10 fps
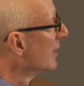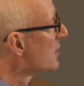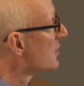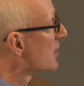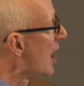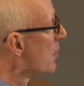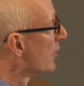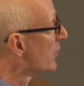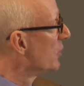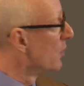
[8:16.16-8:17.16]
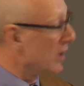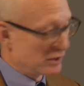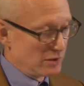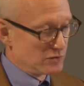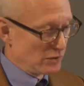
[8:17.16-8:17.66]
sum of Q1 and
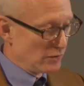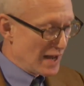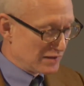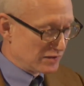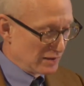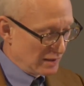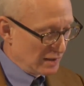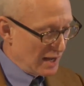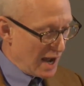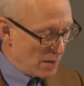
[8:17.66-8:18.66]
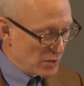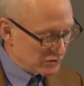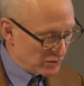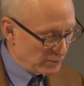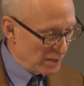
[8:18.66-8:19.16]
Q2, and that's how
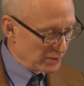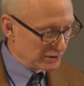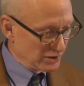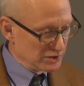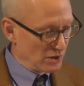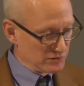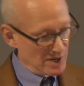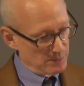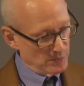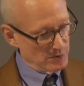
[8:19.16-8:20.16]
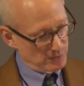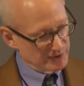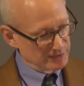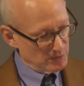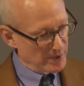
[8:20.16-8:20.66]
much the public good goes up when
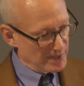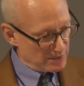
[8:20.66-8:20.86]
giving by